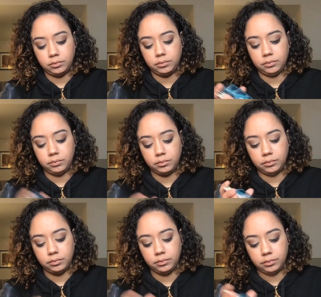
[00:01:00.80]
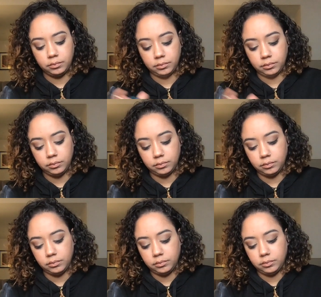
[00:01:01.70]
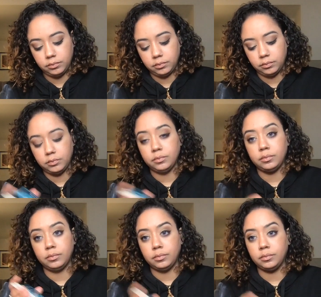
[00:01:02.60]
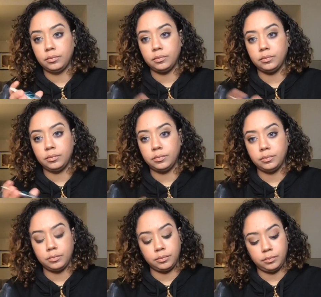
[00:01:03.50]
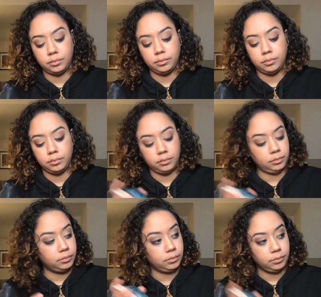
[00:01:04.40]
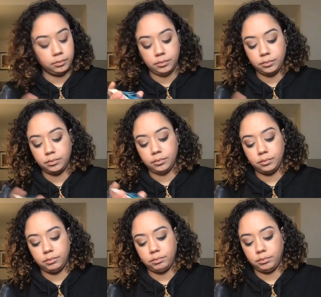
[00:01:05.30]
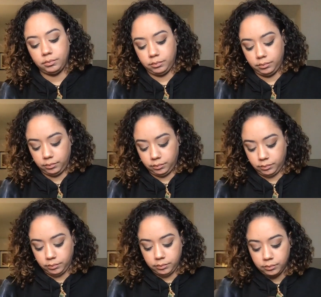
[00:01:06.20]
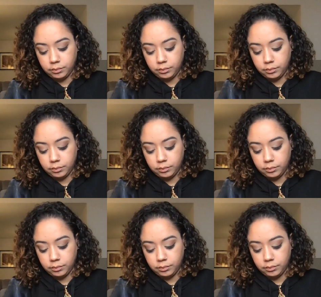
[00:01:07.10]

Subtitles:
(silence)